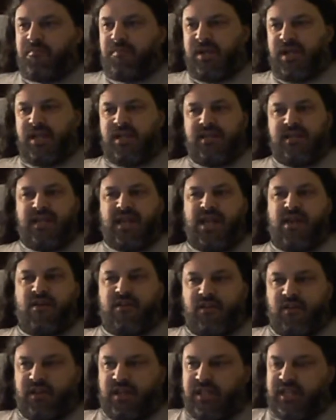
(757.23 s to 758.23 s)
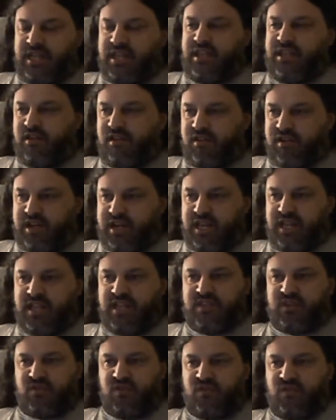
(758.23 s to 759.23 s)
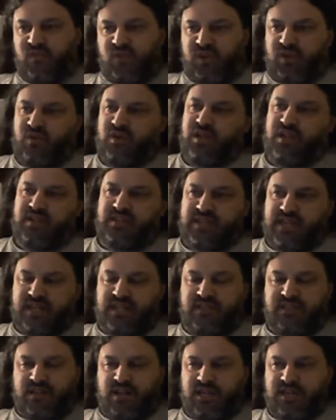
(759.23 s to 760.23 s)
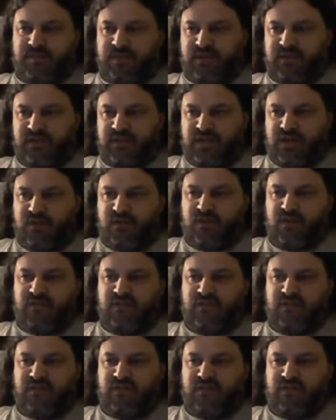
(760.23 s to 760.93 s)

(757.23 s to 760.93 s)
But now you're going to get you're getting a sort of we're doing a second documentary now.